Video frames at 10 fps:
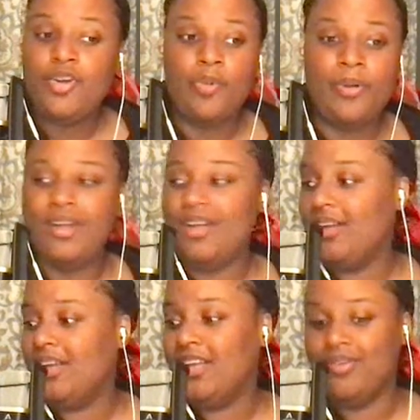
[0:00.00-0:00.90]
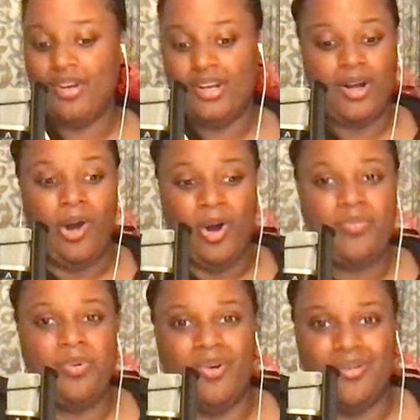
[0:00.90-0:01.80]
could be even in a card
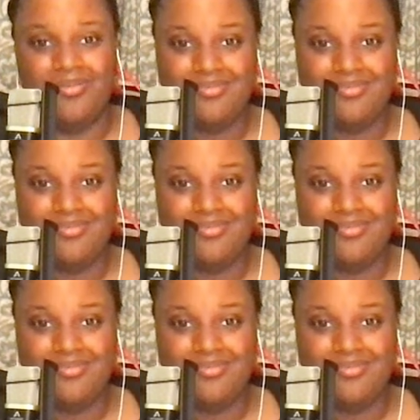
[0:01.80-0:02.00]
pull.